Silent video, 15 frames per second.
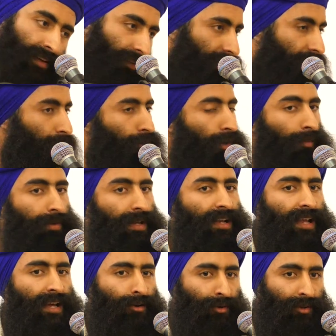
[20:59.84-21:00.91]
they will be
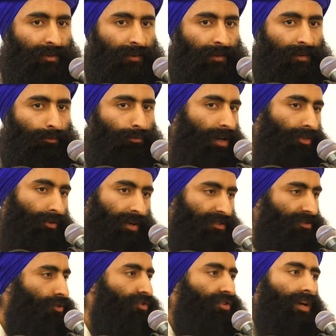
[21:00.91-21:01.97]
allowed. Whether it's
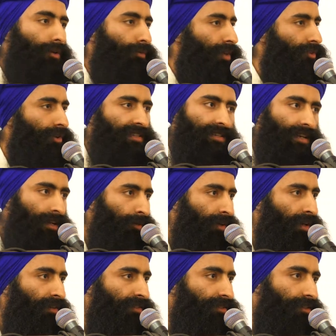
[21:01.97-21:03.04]
Sutra, whether it's anyone
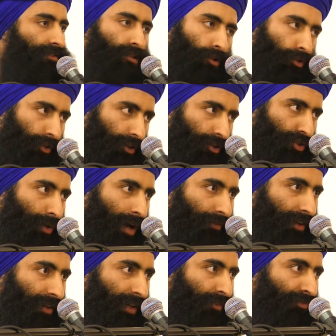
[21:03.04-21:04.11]
else. As long as you have
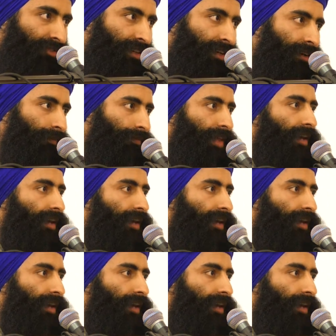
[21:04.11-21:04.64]
a gift, that